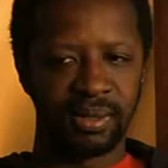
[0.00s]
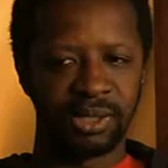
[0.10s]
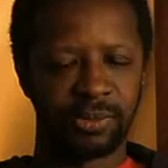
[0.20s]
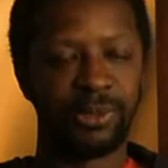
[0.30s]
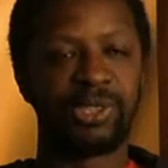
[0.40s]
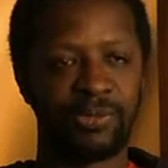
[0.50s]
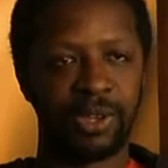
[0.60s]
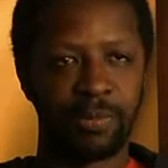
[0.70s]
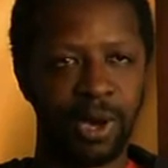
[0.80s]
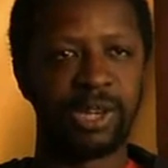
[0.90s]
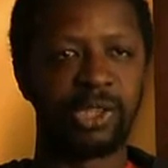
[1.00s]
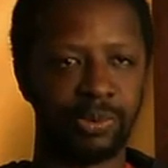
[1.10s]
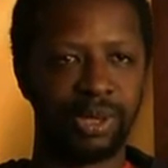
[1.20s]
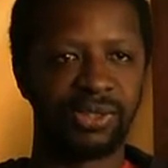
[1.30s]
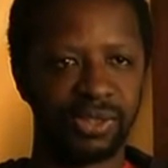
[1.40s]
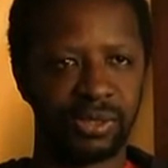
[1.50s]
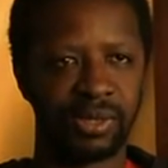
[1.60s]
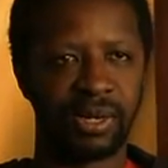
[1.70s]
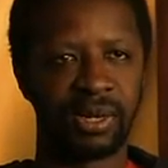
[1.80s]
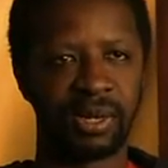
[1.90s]
specific punishments
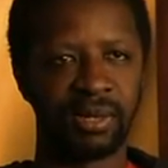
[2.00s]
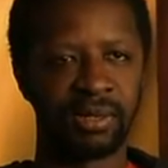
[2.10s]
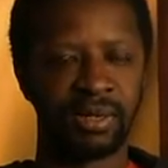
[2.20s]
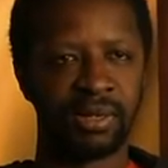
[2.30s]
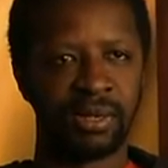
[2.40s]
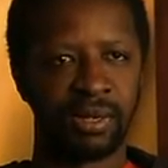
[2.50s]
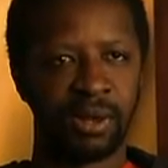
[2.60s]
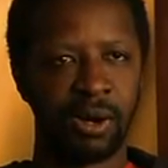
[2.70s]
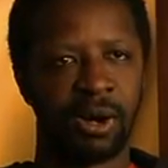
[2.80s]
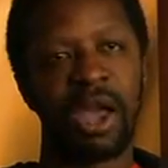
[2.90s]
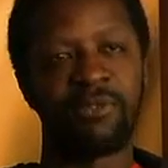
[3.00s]
or I've